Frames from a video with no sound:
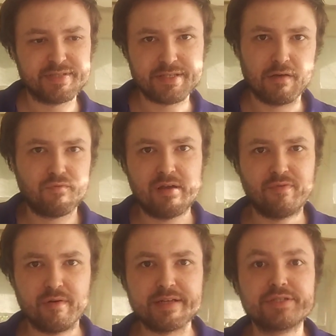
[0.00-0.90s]

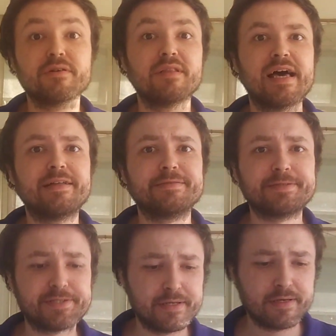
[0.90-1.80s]
self-referential
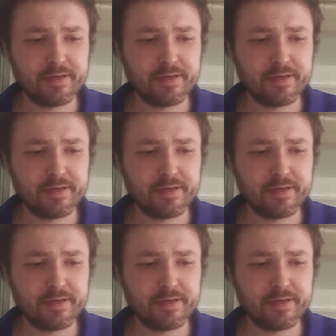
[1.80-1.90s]
lens